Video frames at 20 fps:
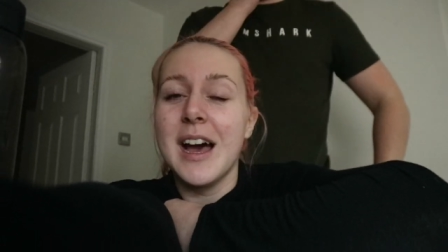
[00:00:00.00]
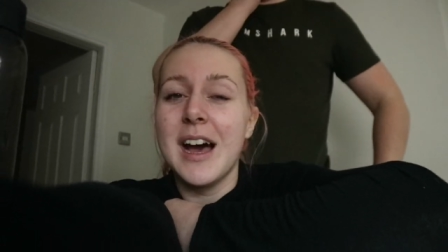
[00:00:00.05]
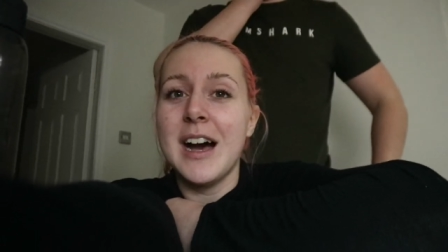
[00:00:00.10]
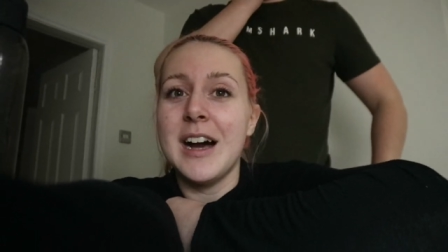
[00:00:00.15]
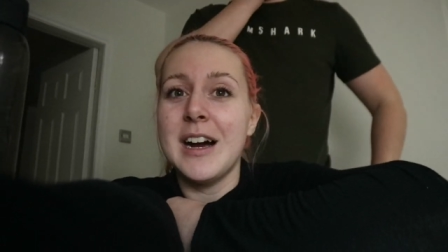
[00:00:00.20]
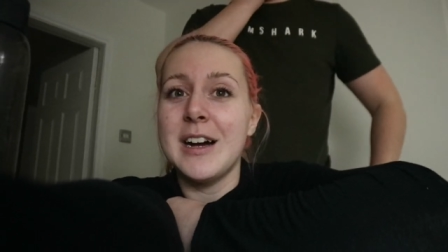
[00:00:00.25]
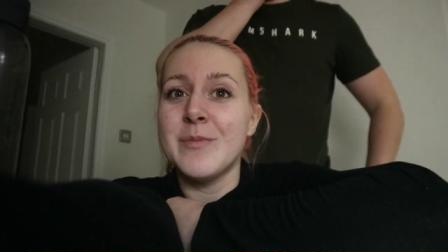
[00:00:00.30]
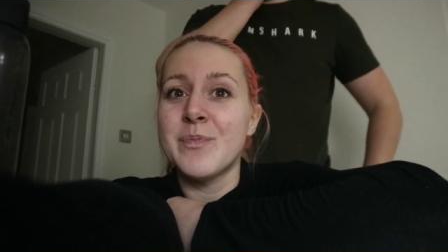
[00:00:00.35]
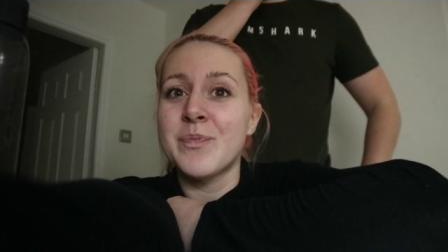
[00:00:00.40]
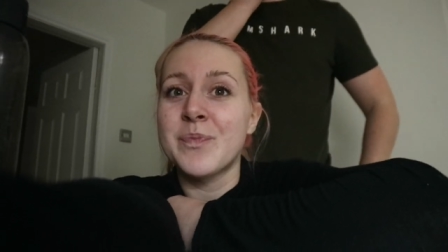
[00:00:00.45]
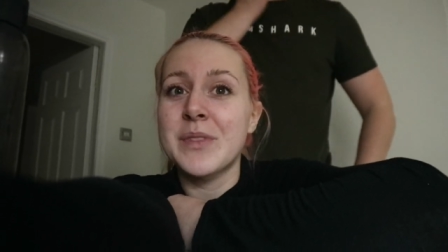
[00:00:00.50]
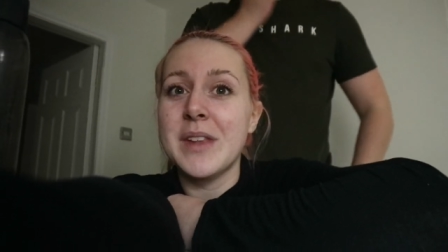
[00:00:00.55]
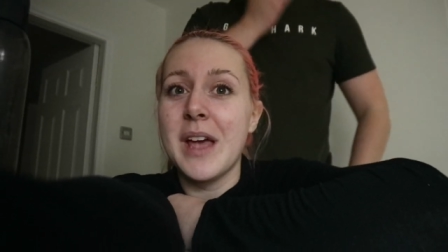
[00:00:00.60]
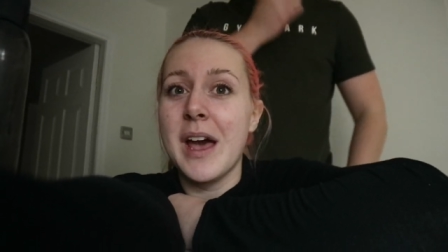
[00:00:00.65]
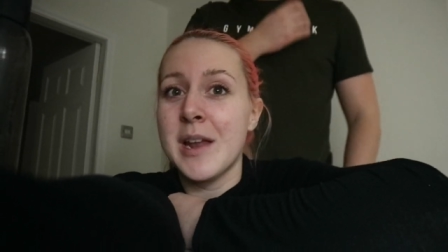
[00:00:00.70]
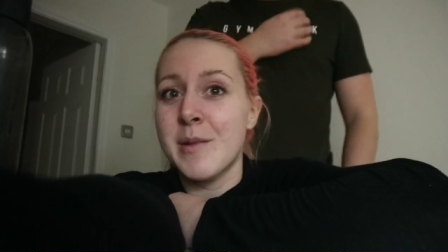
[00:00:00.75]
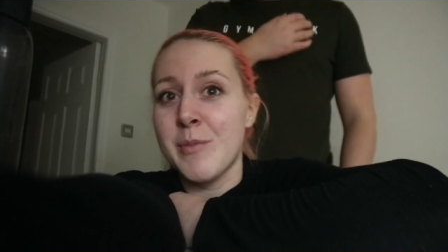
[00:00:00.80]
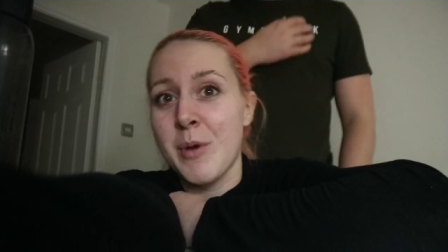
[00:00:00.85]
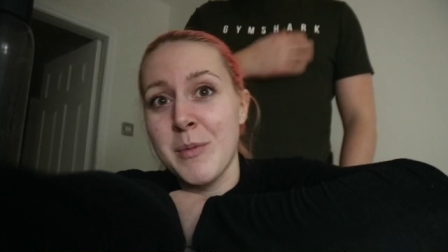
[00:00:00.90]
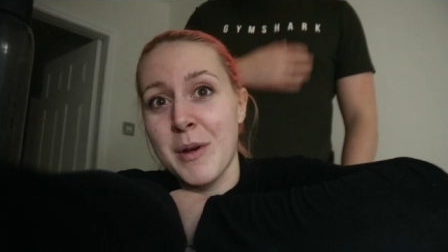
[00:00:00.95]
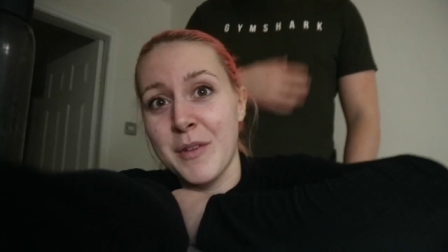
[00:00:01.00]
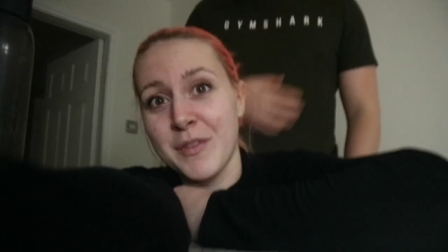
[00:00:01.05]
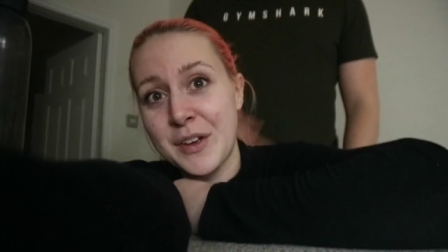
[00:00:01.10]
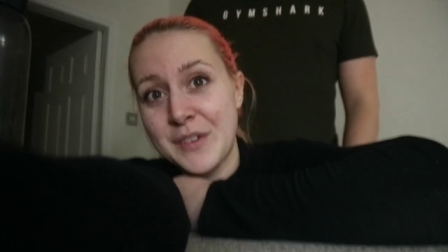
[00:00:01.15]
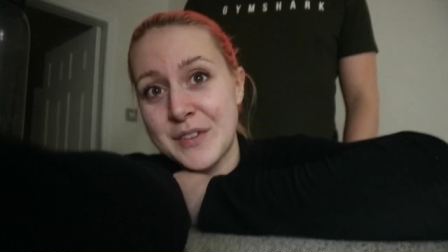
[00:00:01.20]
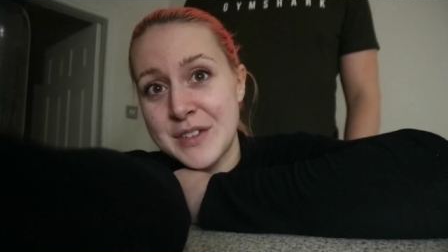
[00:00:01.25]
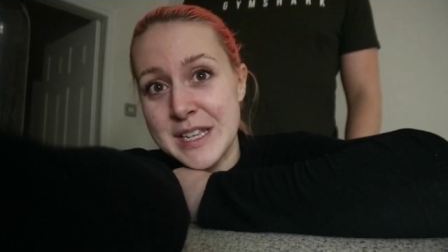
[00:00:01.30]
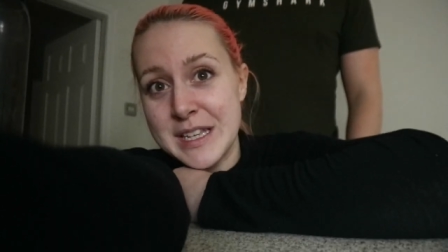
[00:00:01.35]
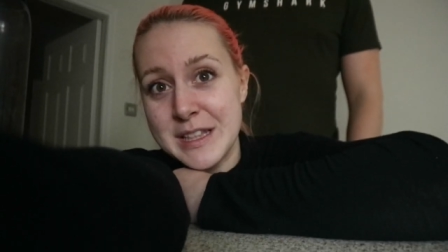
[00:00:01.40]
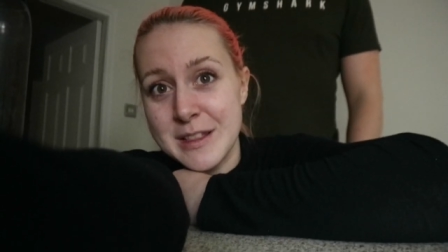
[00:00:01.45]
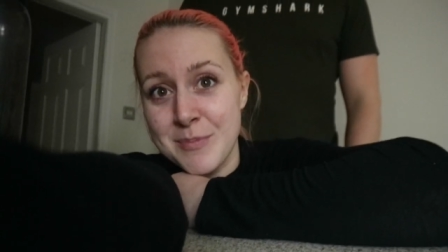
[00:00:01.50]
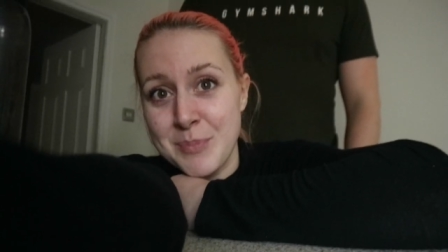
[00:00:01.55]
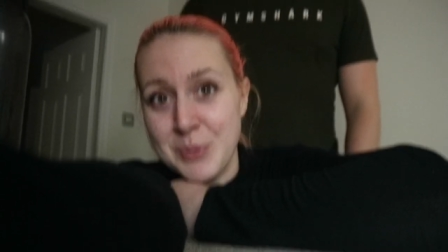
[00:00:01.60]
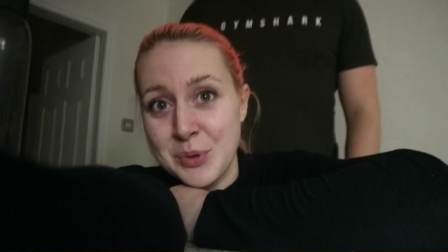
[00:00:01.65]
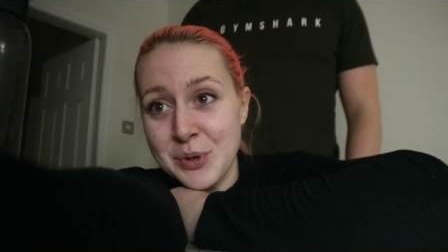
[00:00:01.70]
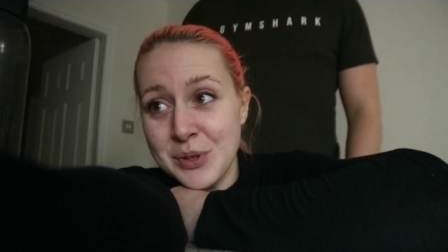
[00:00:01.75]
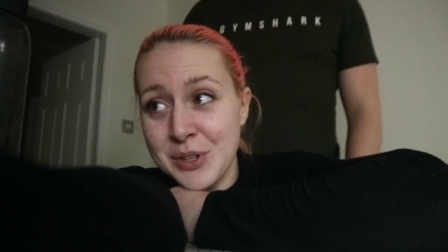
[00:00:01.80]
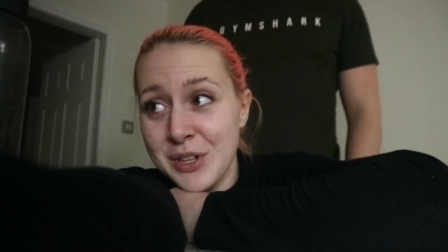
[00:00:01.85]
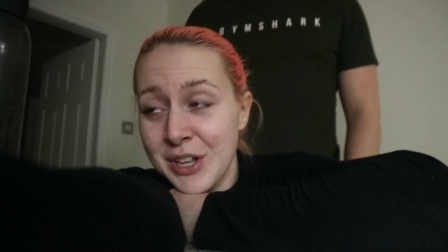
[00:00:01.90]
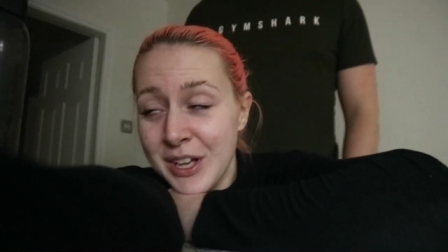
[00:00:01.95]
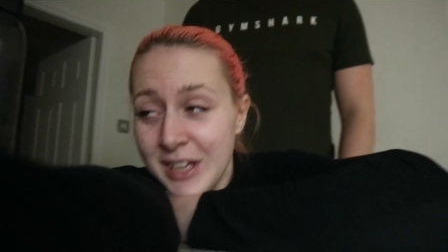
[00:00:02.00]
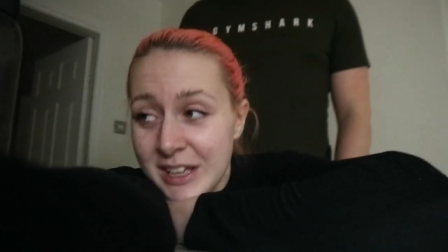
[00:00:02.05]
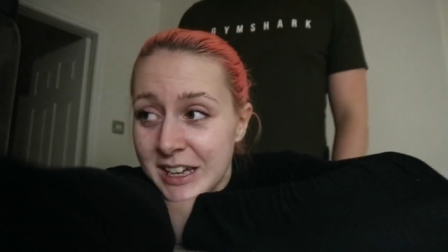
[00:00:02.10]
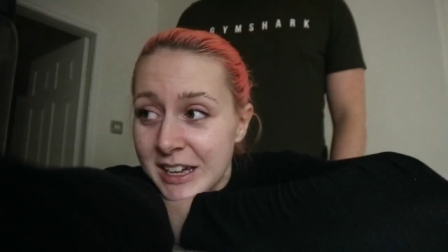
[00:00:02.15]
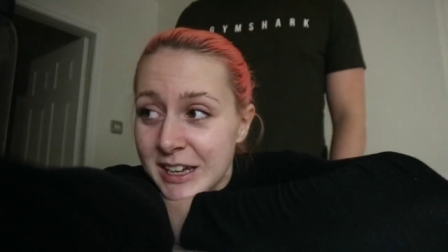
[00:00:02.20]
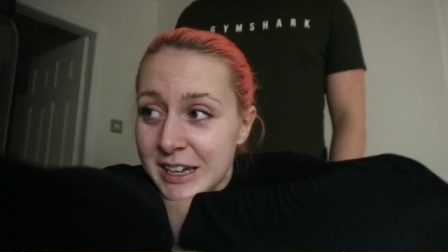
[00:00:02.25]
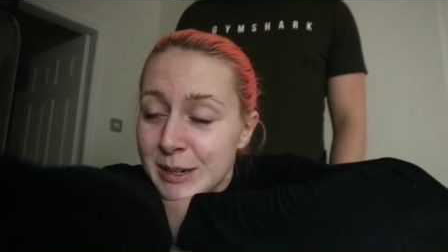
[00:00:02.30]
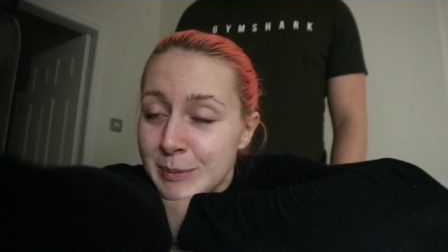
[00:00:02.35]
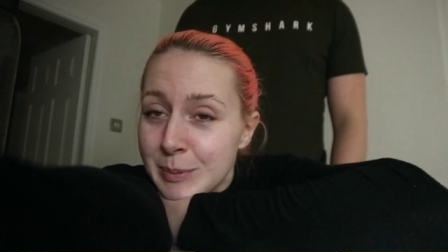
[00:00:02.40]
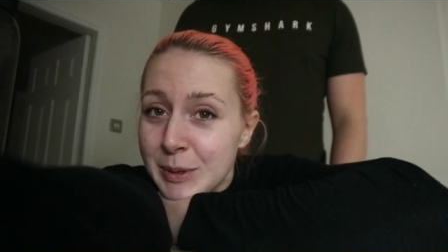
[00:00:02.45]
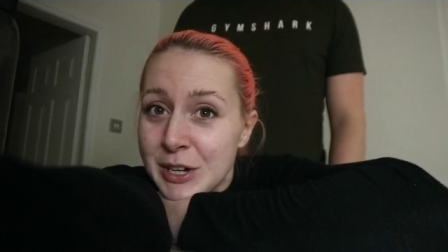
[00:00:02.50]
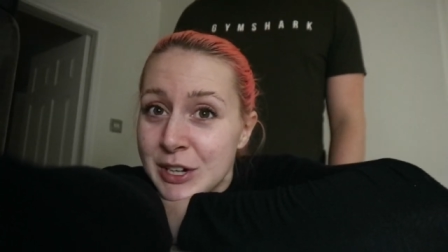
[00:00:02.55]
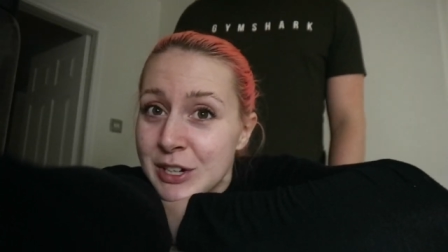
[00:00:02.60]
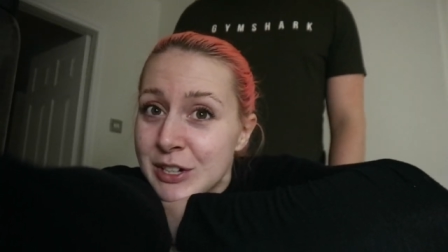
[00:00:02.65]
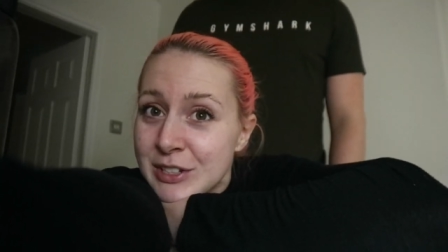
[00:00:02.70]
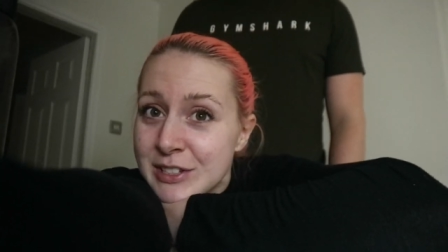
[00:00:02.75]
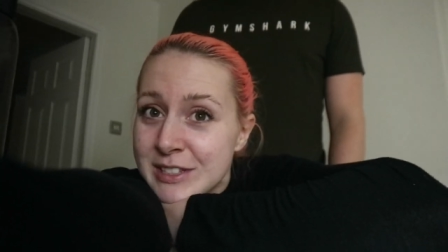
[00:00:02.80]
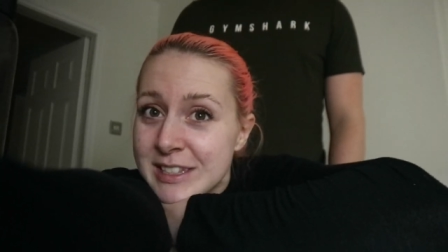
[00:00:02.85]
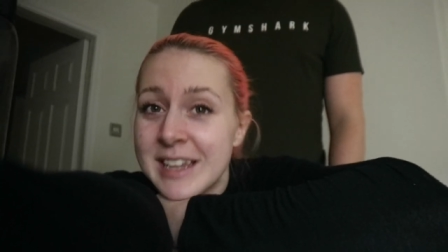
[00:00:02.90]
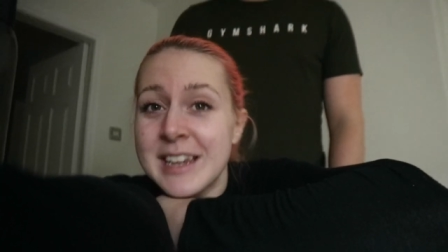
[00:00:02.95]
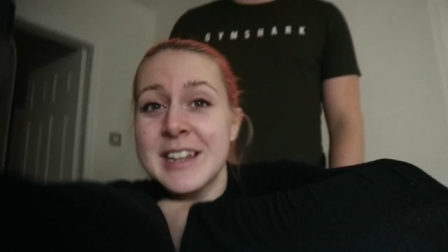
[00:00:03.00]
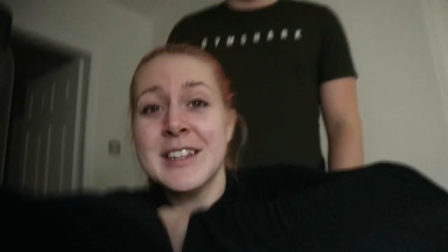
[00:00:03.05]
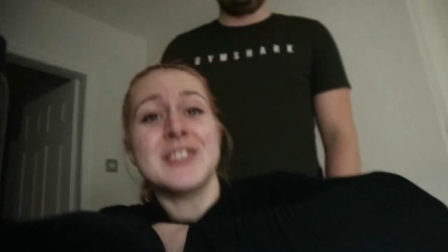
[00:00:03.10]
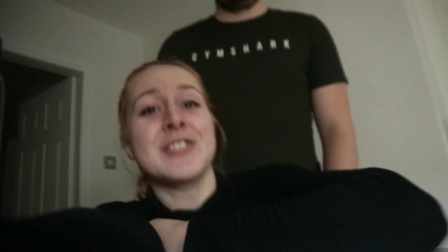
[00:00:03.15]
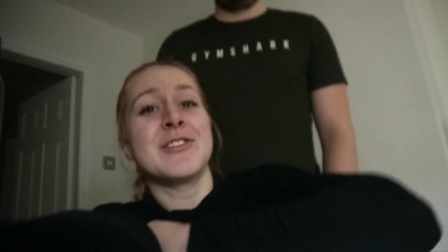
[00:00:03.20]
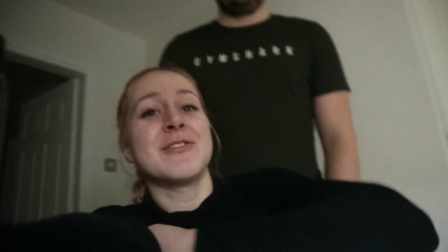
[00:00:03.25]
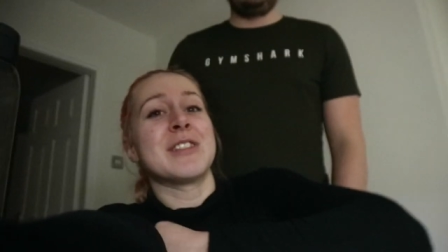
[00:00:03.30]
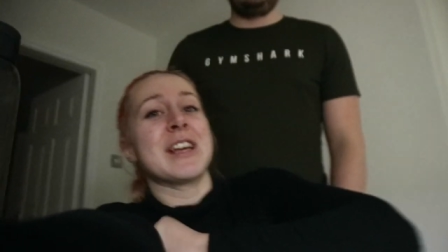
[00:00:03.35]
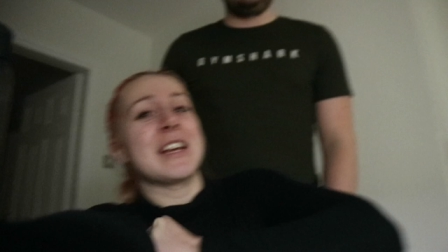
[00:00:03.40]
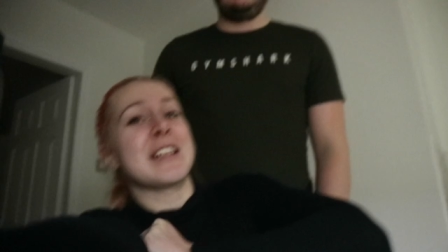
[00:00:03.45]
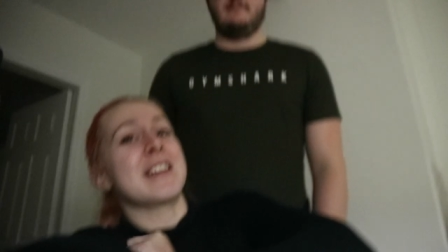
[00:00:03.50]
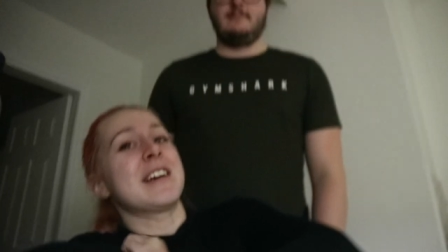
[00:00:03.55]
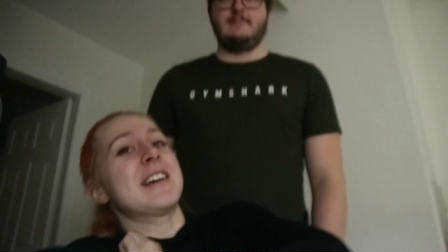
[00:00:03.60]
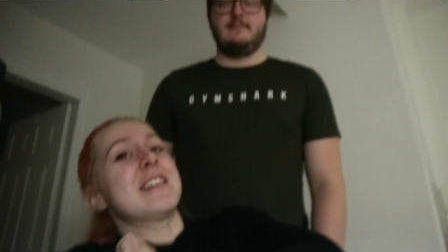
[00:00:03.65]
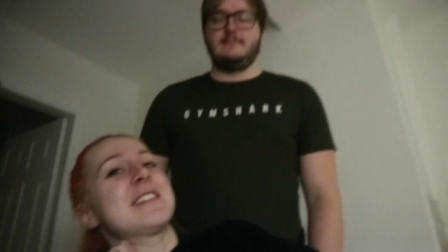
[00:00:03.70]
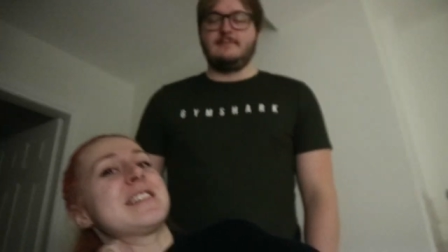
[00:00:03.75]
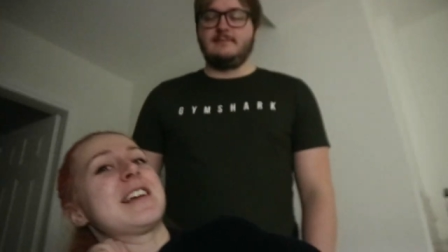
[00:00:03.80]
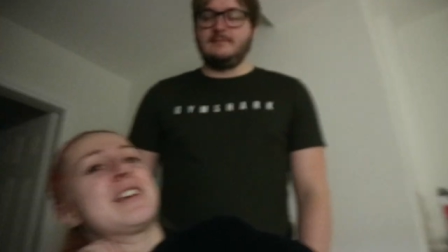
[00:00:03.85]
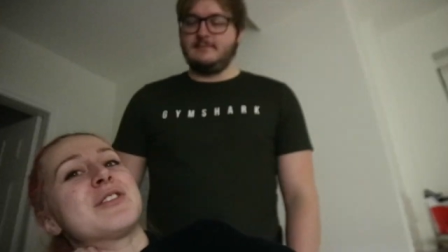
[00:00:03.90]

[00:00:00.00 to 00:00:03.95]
and I'm on my 15th book, because, and I do think that is